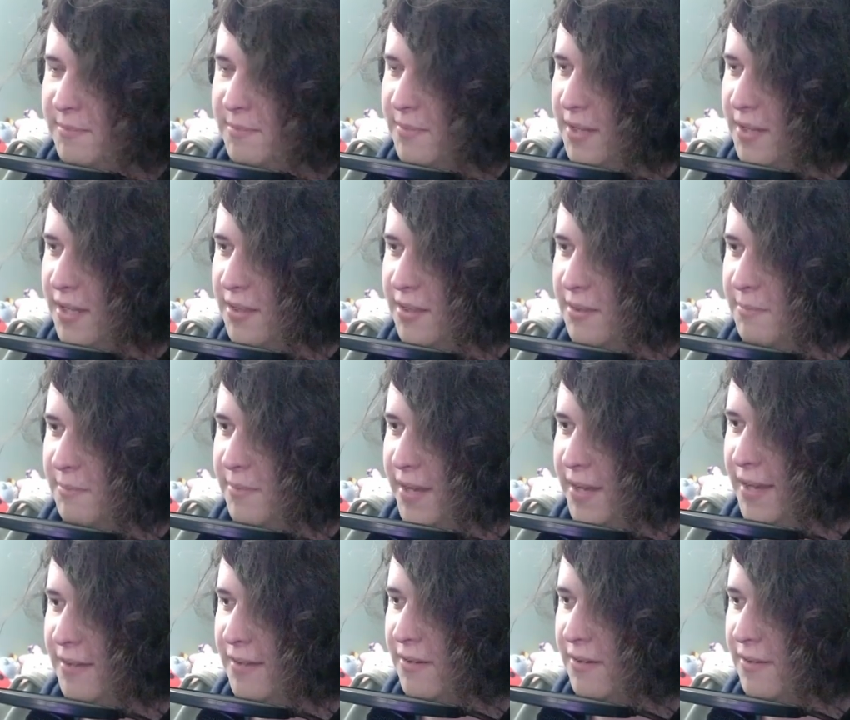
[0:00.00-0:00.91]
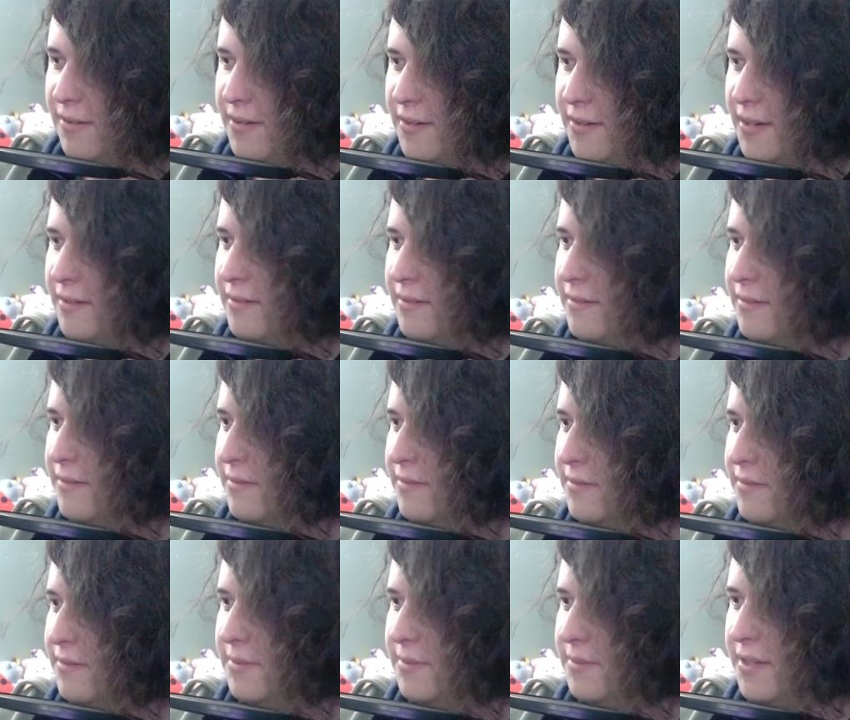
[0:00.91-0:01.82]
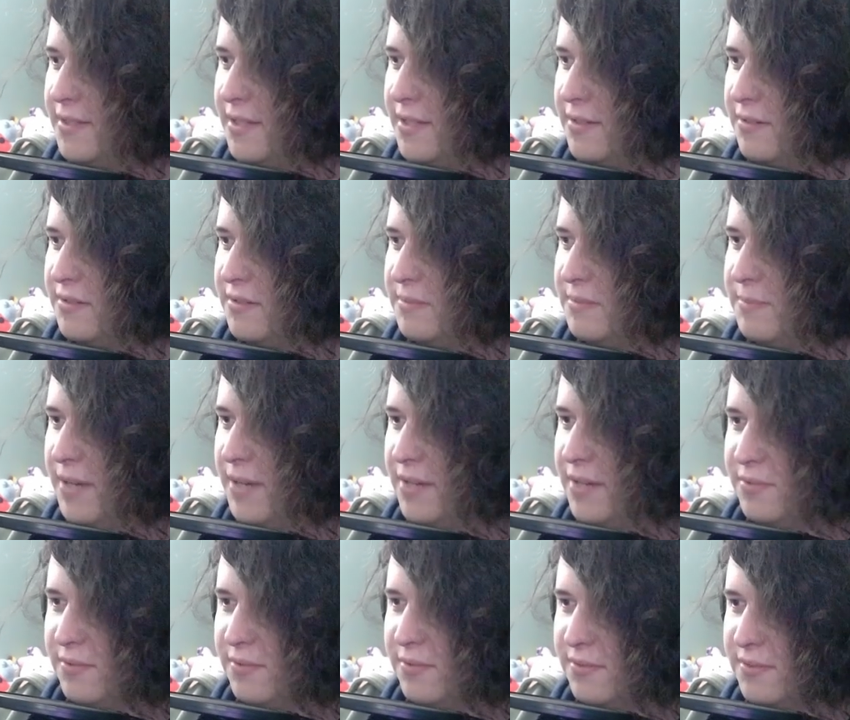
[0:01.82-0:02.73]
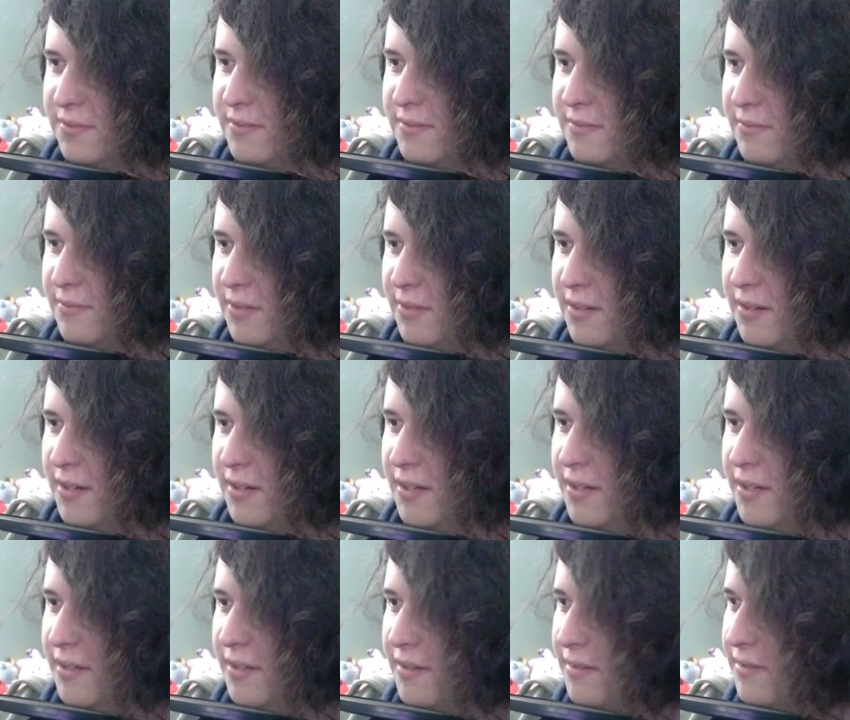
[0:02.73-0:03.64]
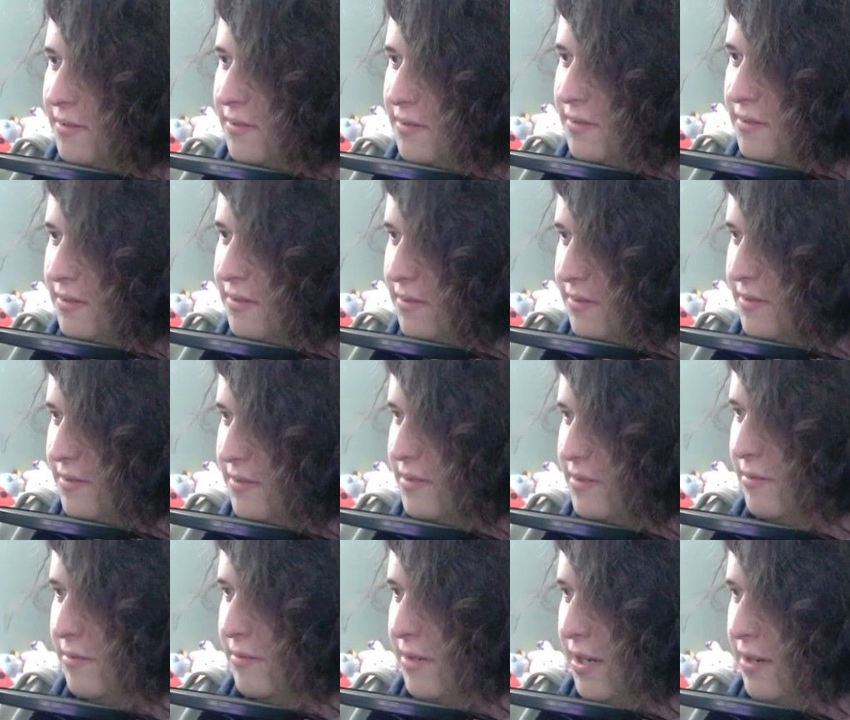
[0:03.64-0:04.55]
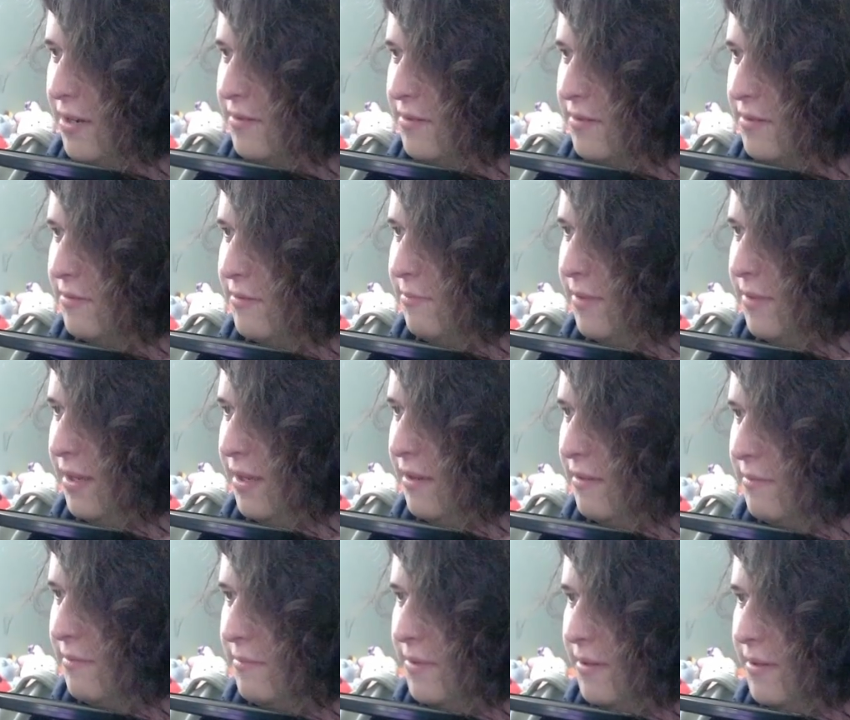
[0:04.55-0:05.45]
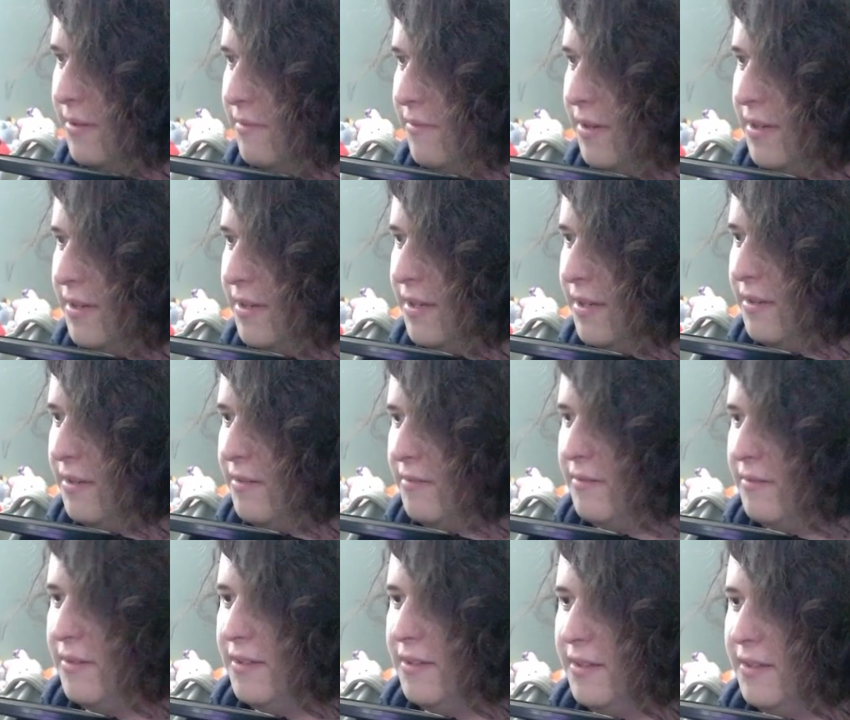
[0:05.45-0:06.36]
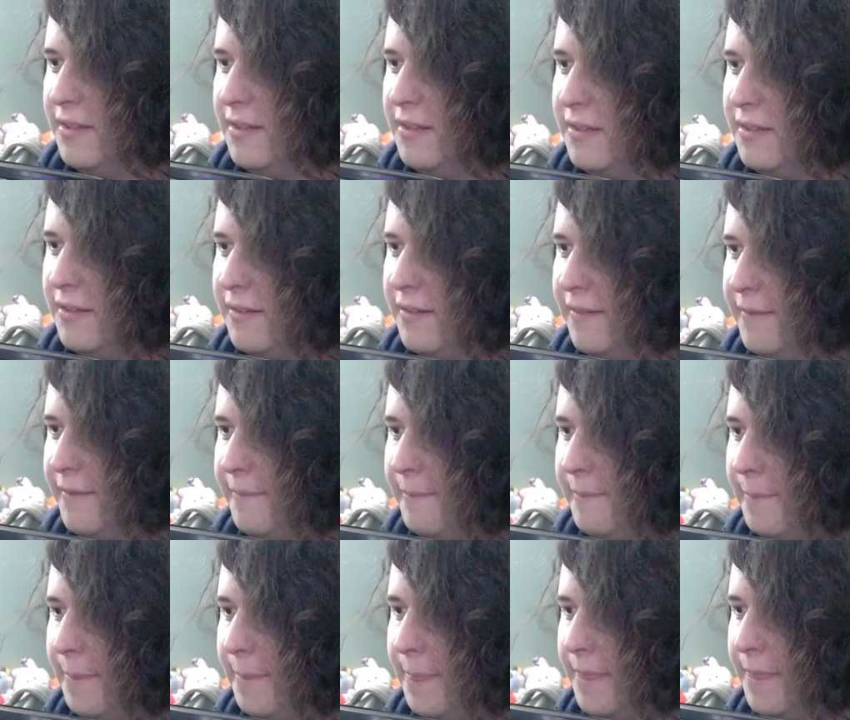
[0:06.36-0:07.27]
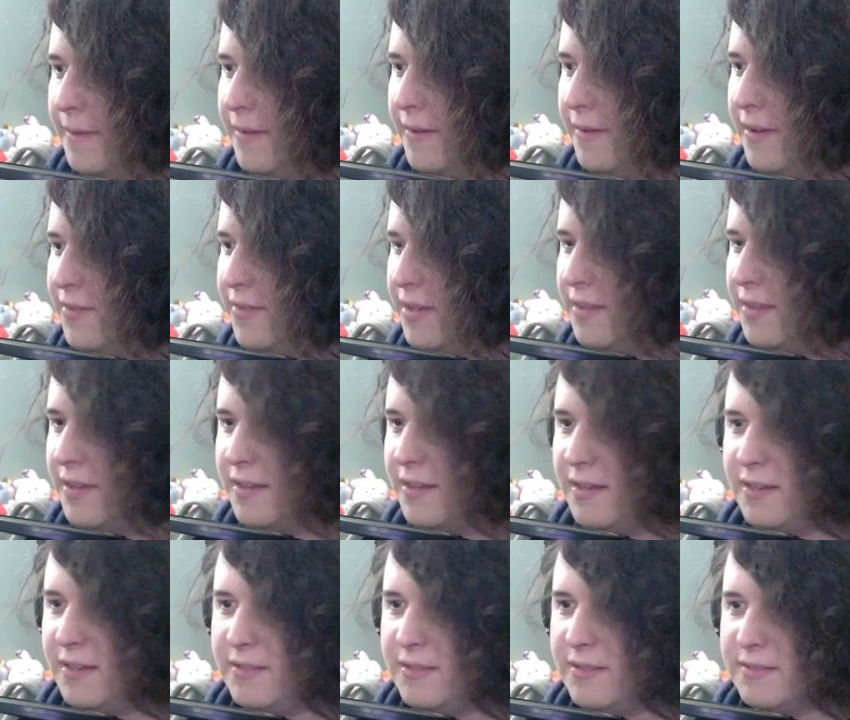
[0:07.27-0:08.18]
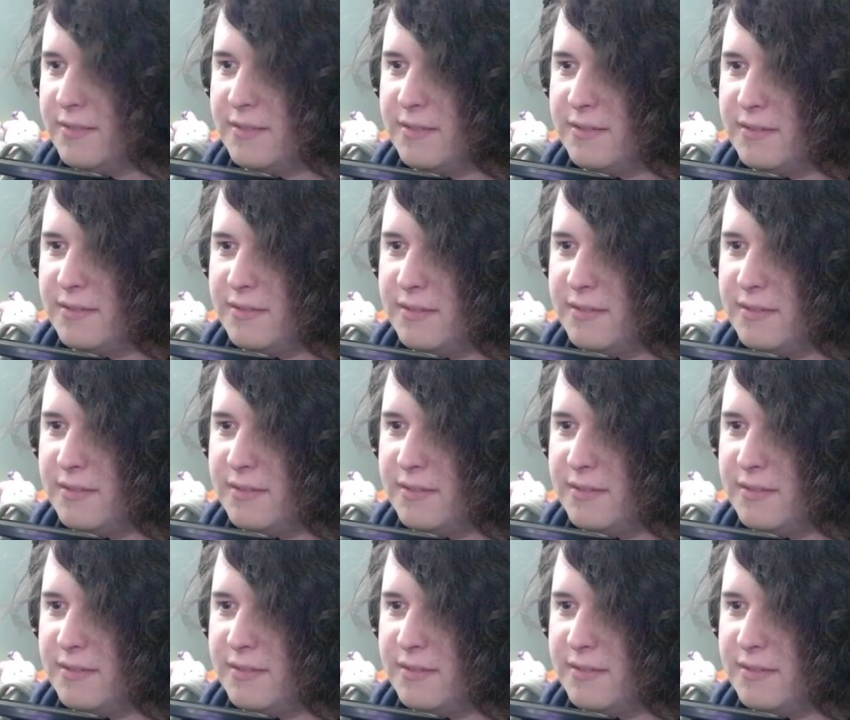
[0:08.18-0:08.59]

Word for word: mean in the ban tourney? Sometimes I do specials where uh, certain characters are banned, but right now. All right, have a good one, Devil. Don't have anything announced.